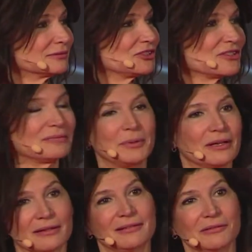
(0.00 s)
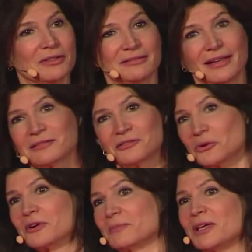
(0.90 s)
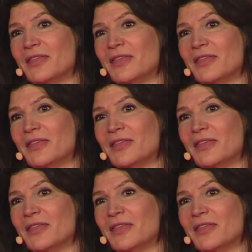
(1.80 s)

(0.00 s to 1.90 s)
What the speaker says: just because he was next door to me.